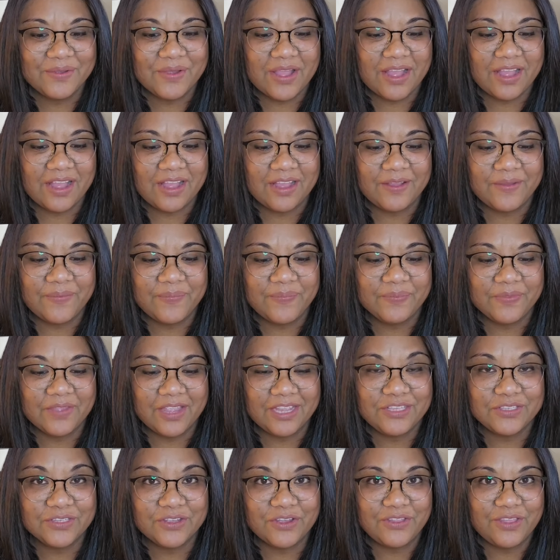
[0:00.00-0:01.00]
Um,
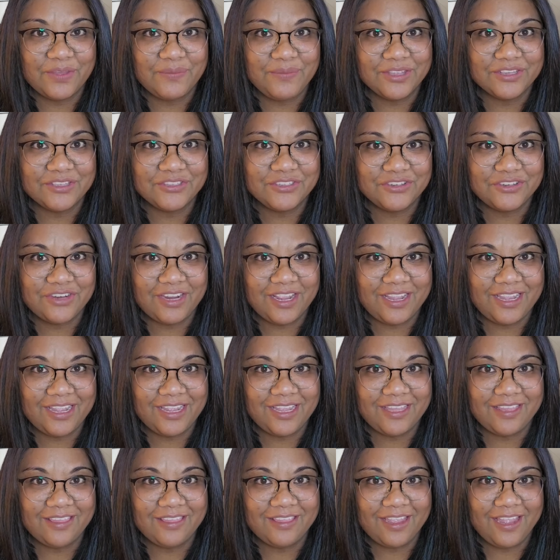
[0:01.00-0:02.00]
I saw them yesterday
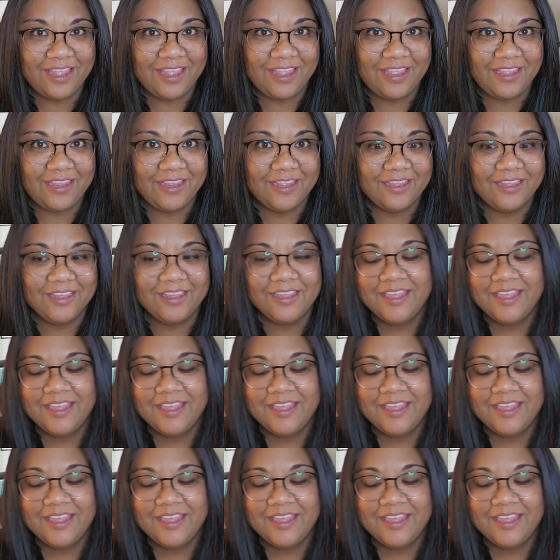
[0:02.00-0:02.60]
in The Hague.